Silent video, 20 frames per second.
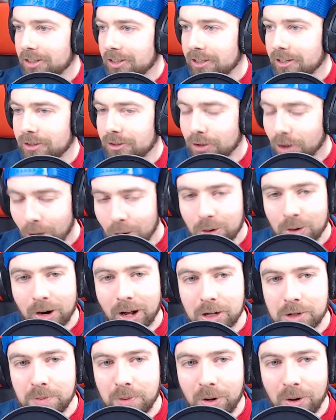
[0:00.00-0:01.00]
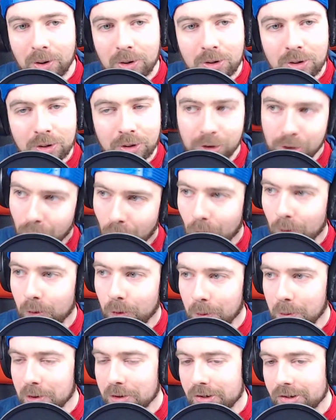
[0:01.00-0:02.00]
No crossbow, no
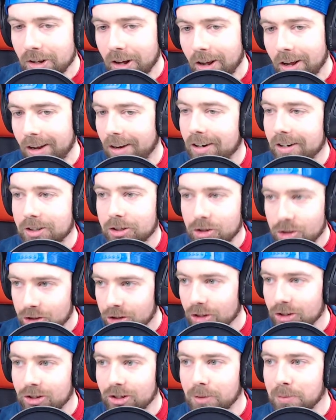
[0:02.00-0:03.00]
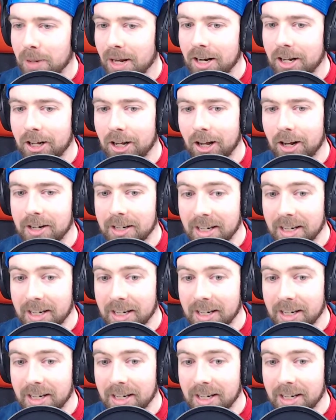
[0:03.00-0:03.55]
Uber saw, just the medigun.